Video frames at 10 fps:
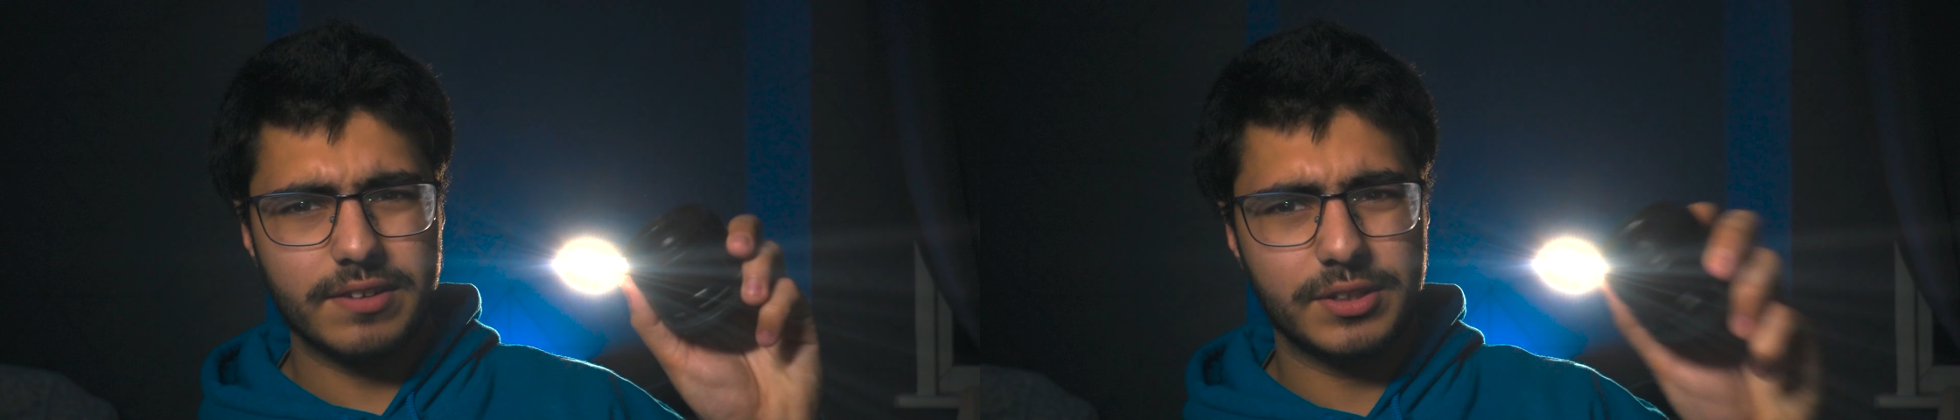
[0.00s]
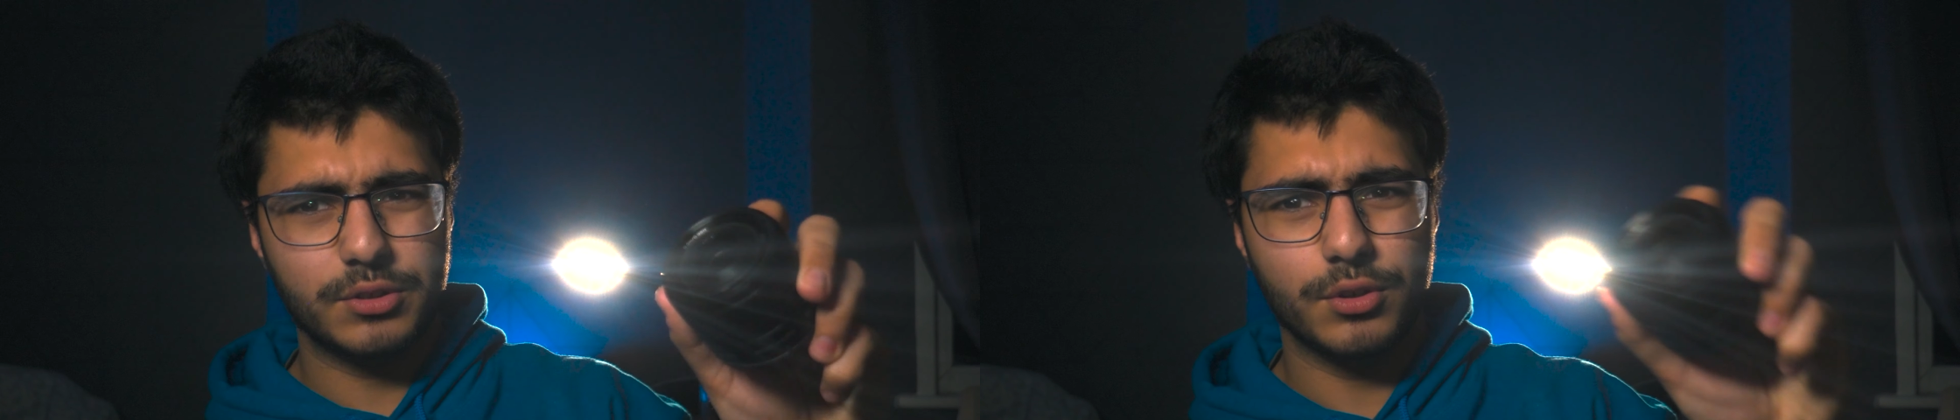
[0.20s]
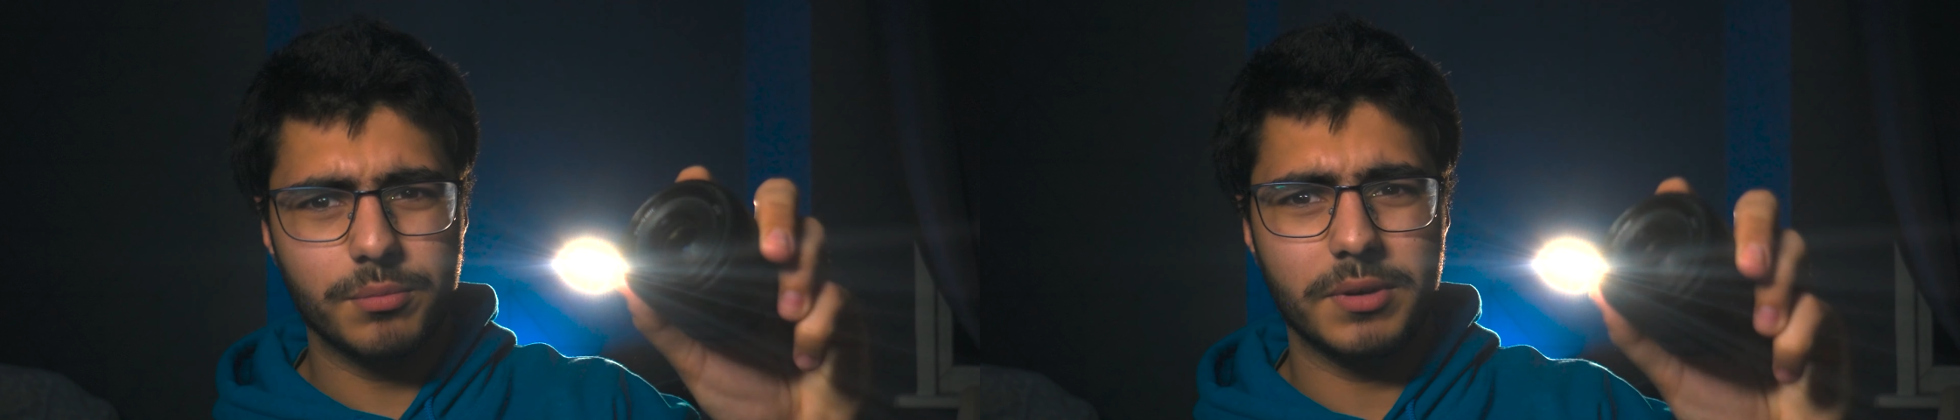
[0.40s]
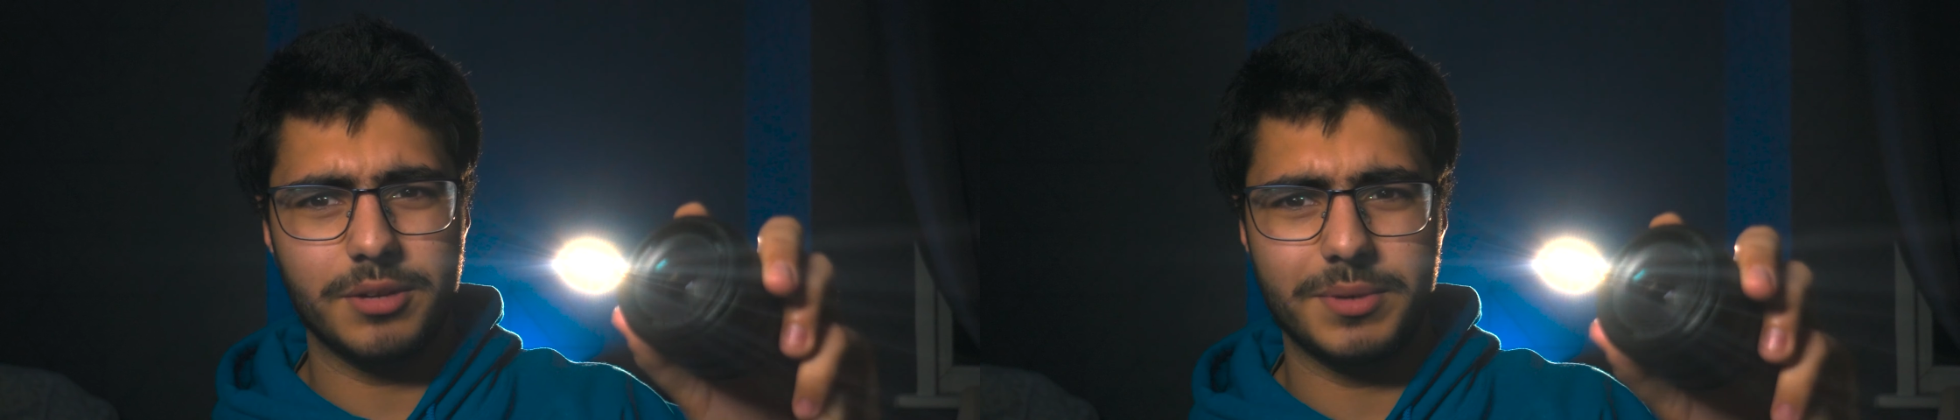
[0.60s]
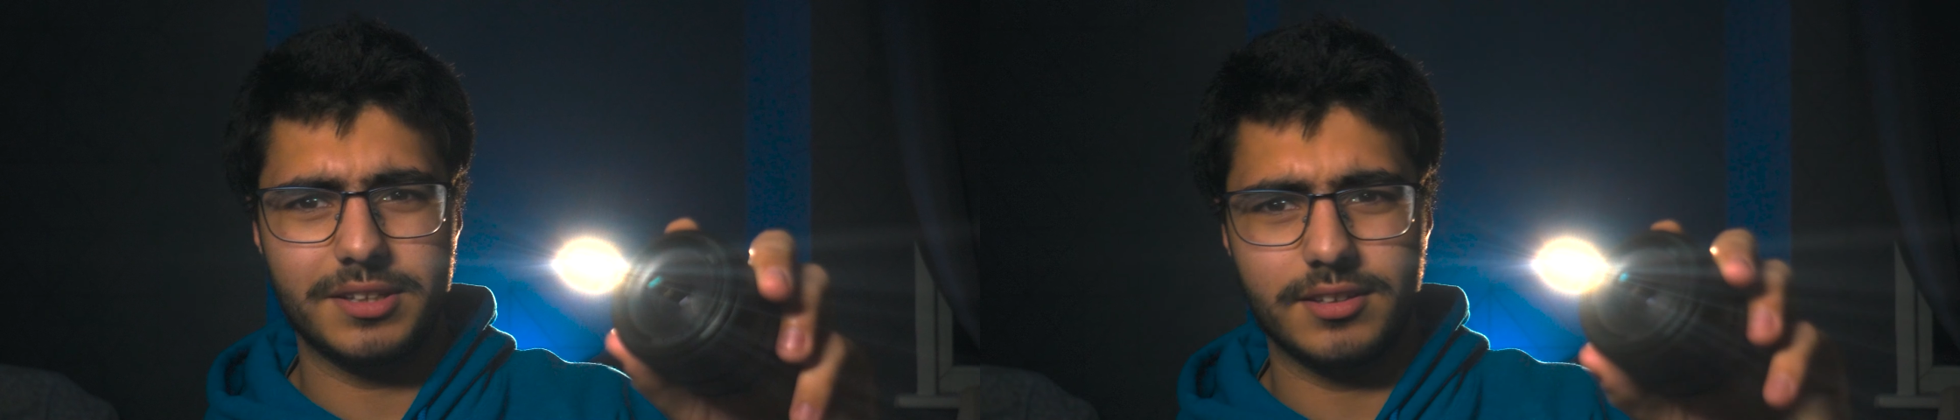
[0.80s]
52
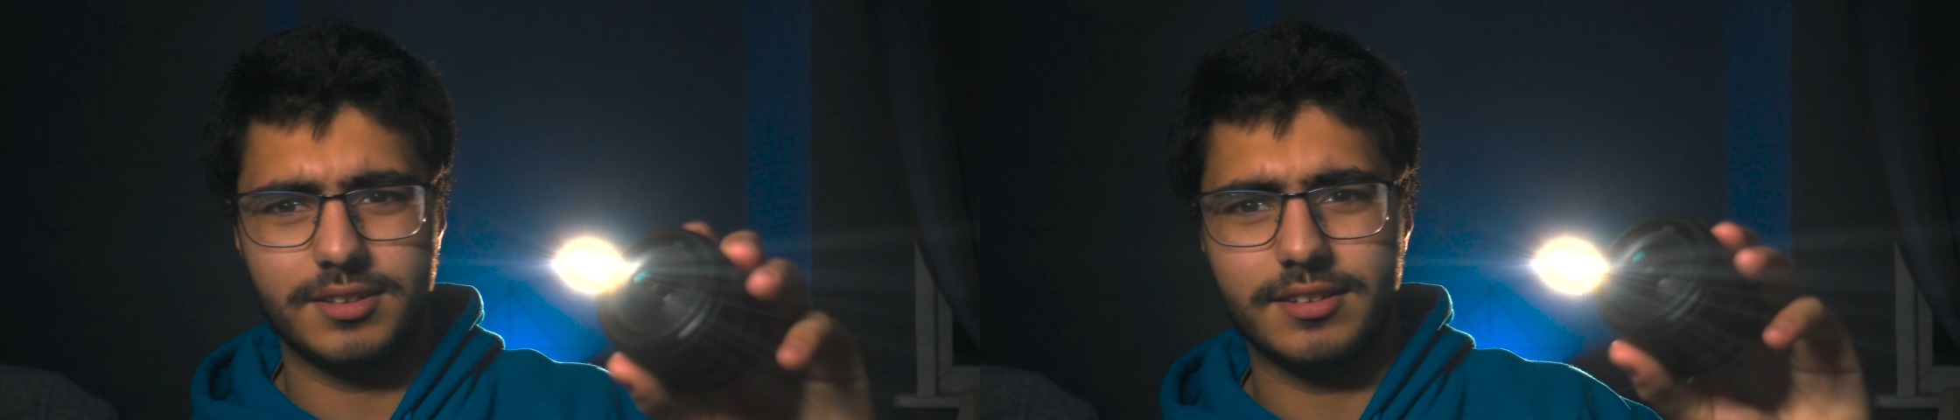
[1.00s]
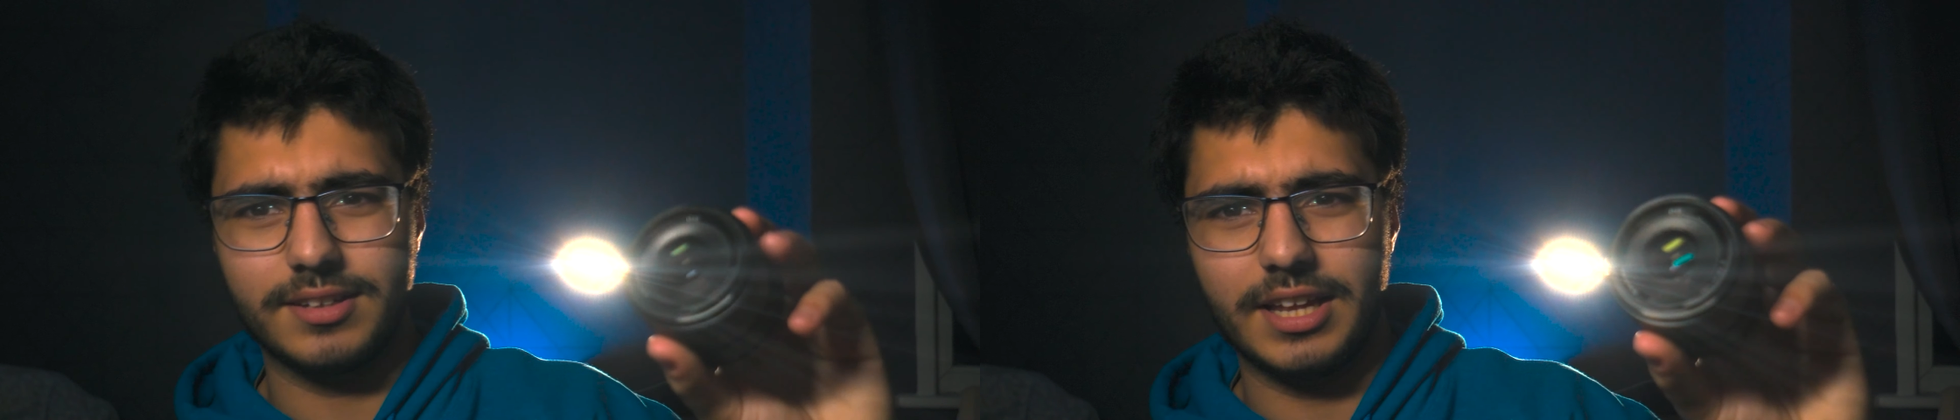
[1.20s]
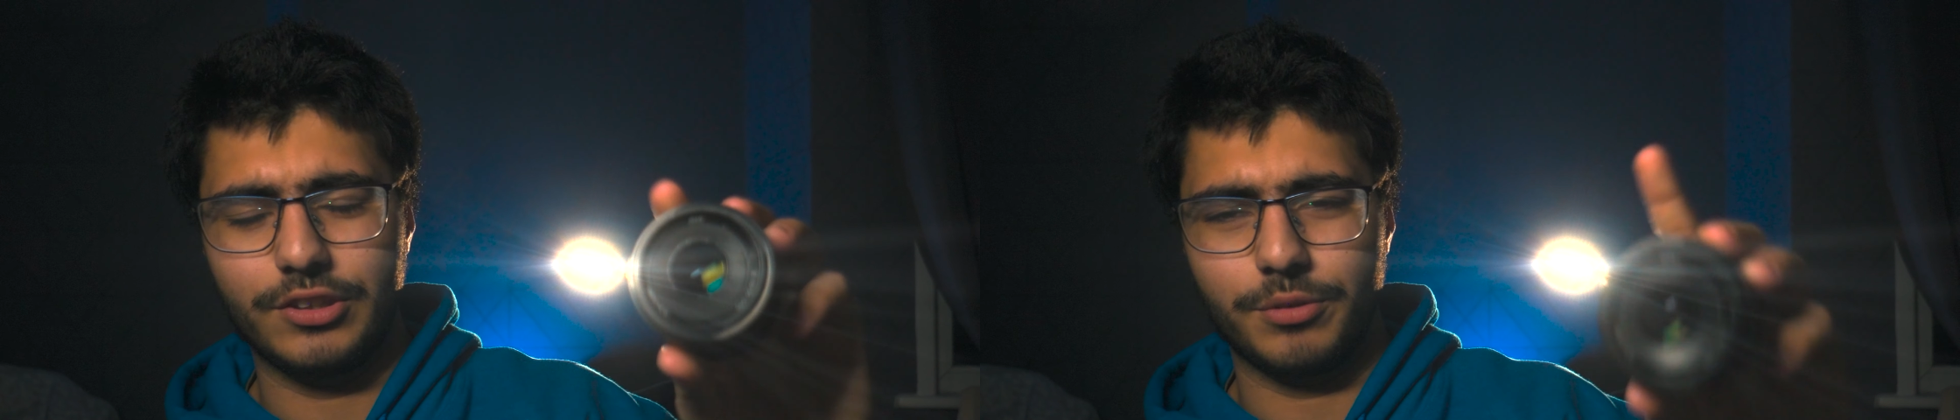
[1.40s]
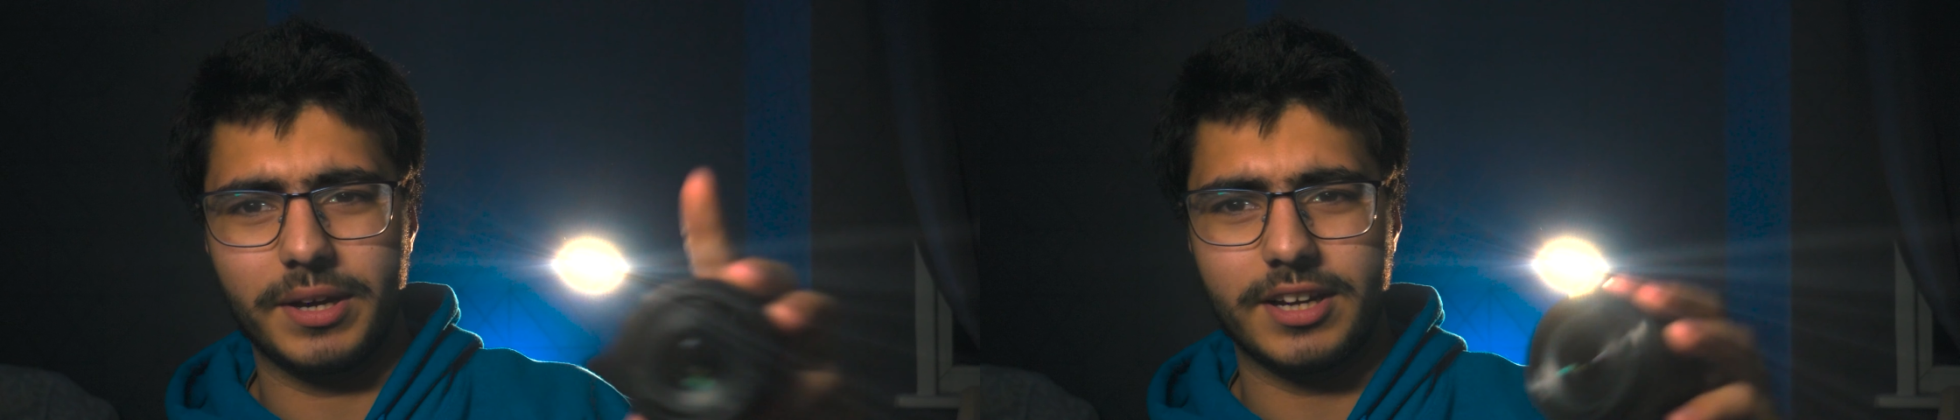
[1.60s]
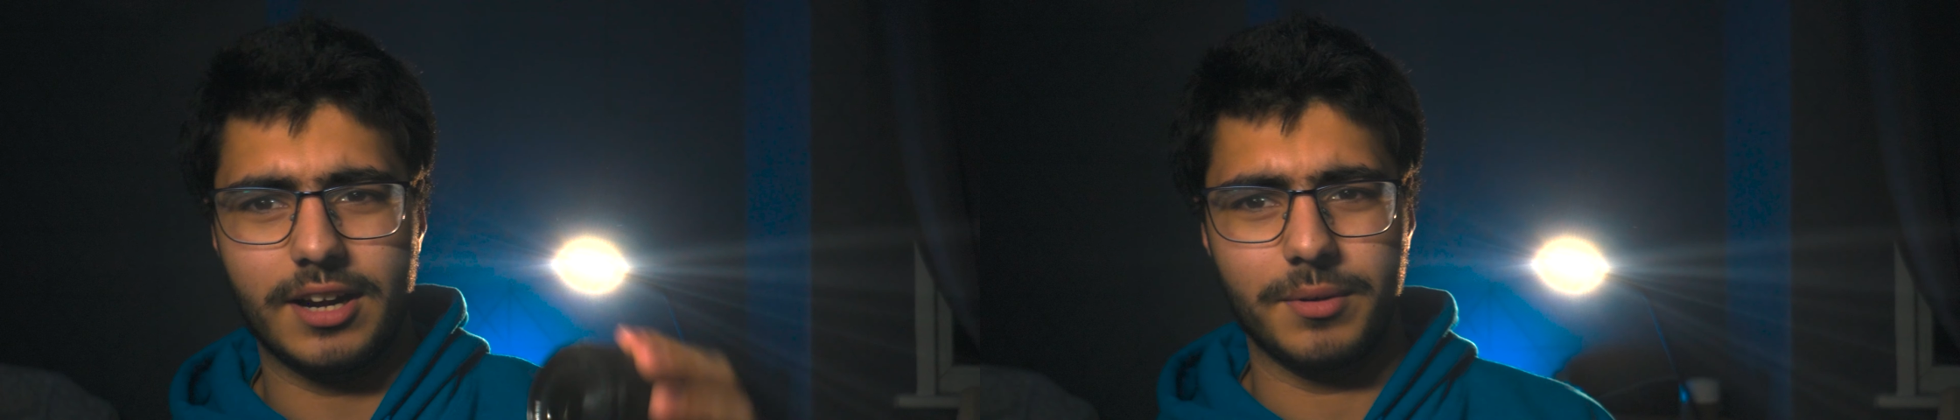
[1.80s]
millimeters this lens on
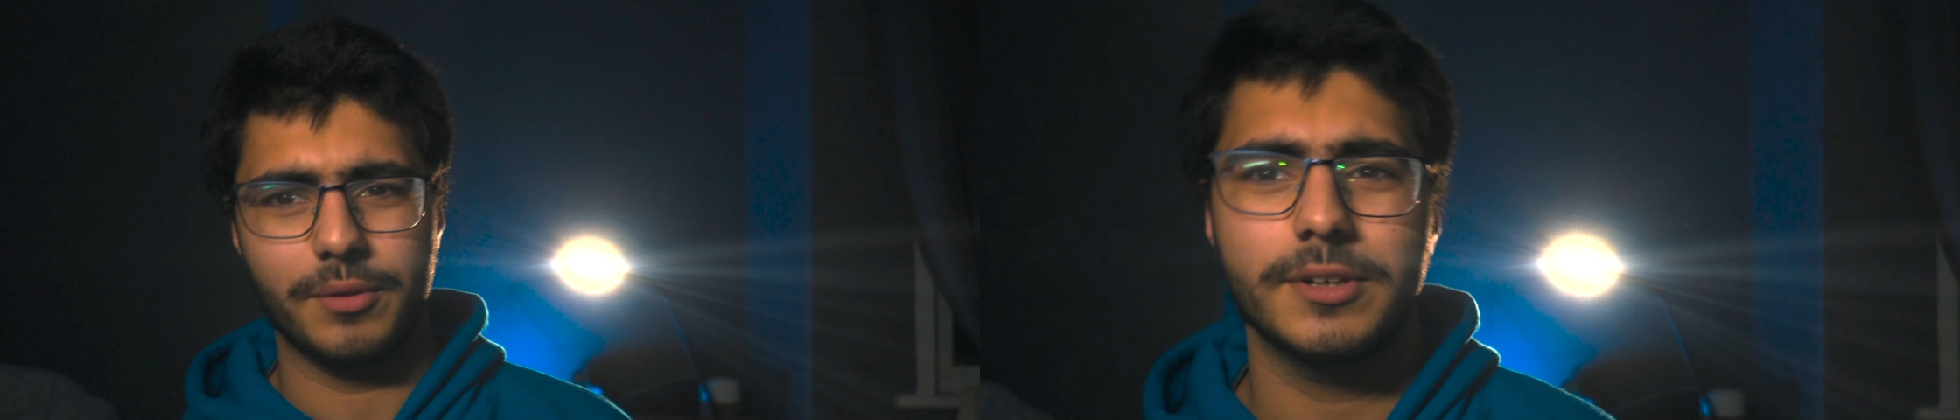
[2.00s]
my camera,